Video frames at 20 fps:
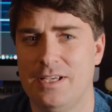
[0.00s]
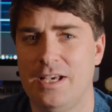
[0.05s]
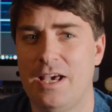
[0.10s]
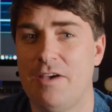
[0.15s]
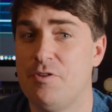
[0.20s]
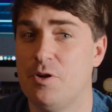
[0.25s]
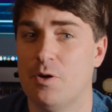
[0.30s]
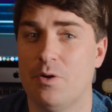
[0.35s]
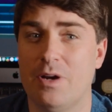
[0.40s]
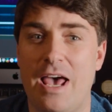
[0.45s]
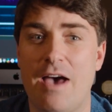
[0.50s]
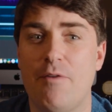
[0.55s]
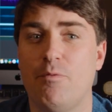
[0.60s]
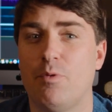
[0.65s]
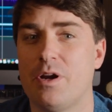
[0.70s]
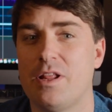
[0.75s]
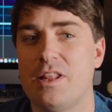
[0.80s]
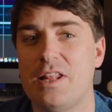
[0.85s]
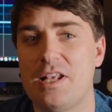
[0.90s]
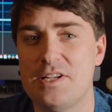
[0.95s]
If you don't have
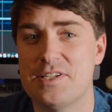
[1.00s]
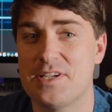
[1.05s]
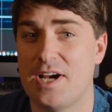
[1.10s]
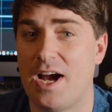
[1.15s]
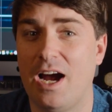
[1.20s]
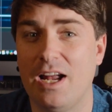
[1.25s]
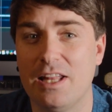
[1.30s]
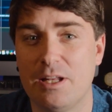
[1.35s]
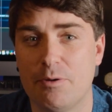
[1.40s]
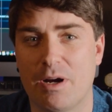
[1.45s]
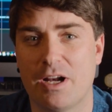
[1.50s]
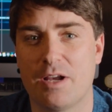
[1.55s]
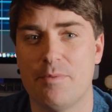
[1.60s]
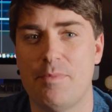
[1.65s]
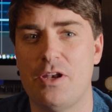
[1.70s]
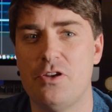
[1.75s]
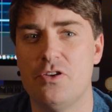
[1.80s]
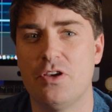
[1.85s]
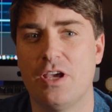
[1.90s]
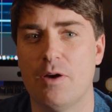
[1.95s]
one of these, I highly
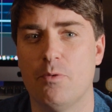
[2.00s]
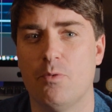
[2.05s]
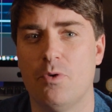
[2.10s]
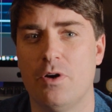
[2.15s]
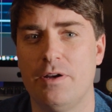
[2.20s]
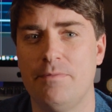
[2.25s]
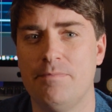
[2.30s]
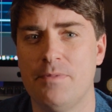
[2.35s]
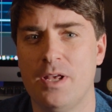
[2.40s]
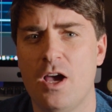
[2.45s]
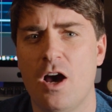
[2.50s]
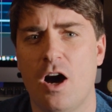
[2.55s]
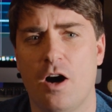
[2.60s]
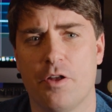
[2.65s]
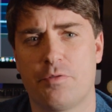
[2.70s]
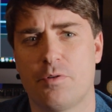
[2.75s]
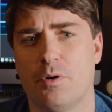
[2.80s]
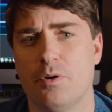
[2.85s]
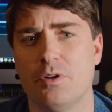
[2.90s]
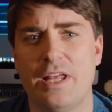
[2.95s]
recommend you get one. I'll
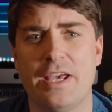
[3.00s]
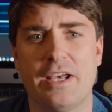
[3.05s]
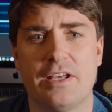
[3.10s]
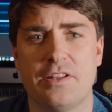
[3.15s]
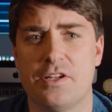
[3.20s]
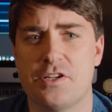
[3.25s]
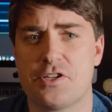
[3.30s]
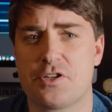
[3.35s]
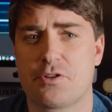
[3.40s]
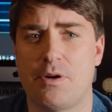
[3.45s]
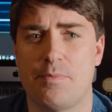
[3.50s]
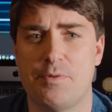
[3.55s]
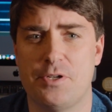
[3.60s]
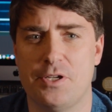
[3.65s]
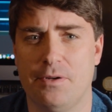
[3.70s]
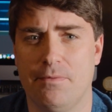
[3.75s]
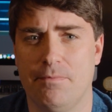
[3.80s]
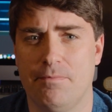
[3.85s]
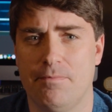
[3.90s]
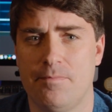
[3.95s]
throw a link in the
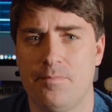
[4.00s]
description.